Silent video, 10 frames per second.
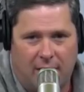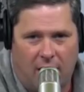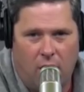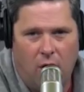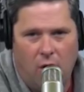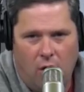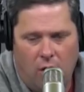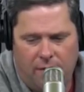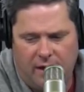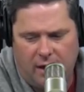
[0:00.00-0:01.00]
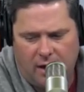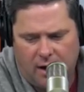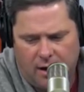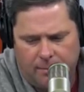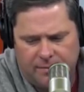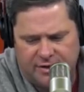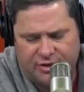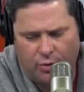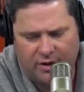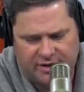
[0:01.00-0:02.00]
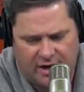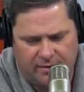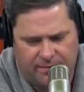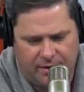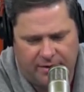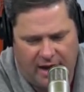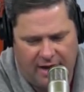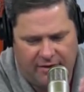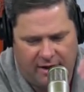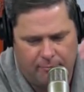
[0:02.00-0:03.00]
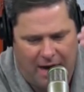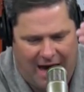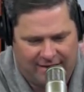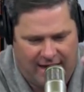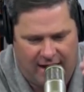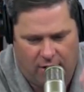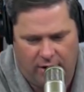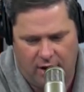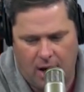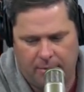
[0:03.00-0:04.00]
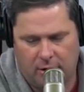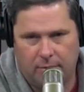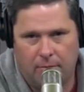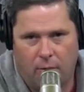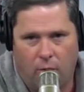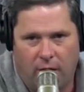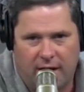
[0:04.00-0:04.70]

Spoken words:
Now, the student side of the field, they have kind of backed that area up a little bit more.